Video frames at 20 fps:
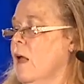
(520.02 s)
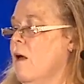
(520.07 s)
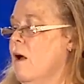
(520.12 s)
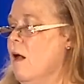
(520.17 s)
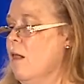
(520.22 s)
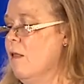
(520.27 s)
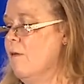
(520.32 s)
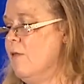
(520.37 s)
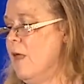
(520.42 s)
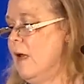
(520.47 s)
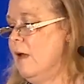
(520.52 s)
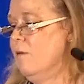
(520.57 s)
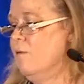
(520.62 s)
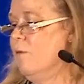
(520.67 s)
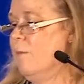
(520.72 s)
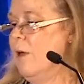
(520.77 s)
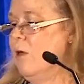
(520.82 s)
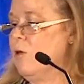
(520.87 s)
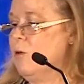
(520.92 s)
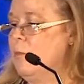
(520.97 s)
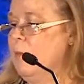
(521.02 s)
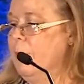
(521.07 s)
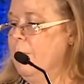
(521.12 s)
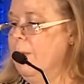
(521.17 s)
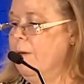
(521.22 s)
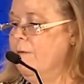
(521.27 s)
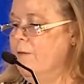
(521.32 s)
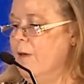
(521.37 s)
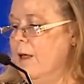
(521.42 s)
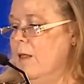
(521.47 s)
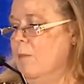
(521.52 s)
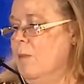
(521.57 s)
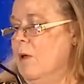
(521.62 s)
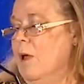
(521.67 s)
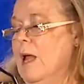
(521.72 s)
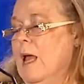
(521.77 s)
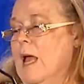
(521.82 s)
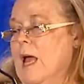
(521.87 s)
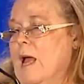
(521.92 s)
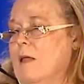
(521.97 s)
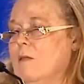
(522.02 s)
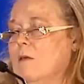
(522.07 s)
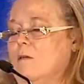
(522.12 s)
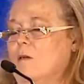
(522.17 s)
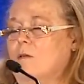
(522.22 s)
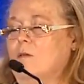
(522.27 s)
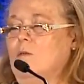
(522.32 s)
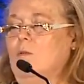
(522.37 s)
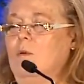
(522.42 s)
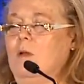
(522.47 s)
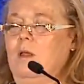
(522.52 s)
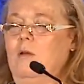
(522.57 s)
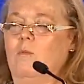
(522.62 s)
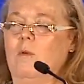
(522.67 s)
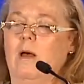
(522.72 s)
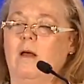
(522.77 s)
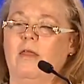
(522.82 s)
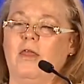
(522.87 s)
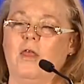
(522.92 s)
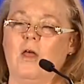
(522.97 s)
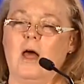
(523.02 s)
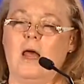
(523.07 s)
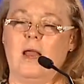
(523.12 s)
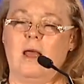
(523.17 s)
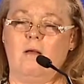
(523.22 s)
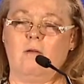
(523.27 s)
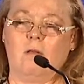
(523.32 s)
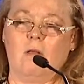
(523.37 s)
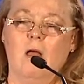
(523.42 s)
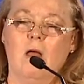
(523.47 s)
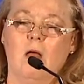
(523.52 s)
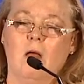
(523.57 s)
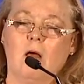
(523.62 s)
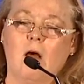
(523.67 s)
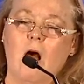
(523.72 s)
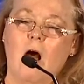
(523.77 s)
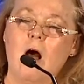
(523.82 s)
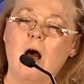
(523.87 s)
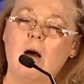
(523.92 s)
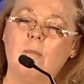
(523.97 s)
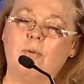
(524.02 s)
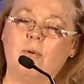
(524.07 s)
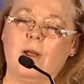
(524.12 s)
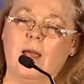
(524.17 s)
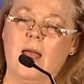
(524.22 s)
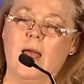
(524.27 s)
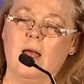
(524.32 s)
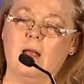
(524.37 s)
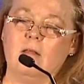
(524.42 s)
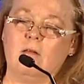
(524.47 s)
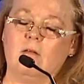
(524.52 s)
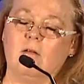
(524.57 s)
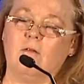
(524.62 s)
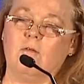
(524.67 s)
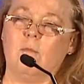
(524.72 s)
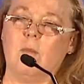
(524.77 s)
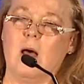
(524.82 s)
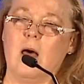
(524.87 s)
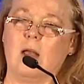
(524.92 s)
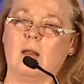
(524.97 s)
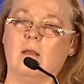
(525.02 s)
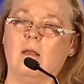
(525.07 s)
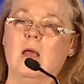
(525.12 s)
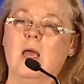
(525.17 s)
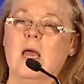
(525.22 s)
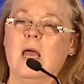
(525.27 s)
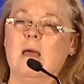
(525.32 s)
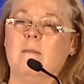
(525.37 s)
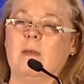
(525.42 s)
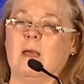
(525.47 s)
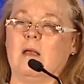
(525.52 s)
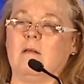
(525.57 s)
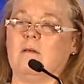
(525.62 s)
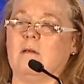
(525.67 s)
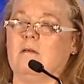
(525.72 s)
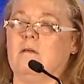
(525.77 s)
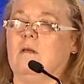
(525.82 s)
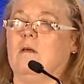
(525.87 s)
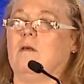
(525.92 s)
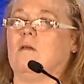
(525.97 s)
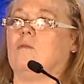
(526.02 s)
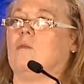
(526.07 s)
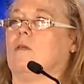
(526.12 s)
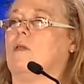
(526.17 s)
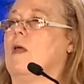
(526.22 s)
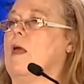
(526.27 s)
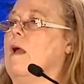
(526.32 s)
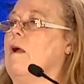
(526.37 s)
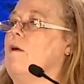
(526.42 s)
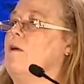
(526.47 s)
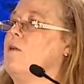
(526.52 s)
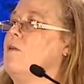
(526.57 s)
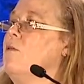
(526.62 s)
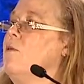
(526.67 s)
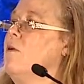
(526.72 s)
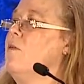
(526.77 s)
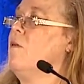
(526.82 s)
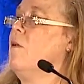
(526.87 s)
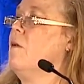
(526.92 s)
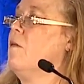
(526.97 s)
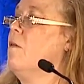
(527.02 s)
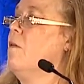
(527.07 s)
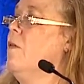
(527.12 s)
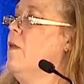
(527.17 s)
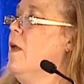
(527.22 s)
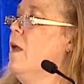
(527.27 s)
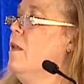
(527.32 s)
all of that information will be available. And this is a really well thought out, comprehensive model because it deals with characteristics of the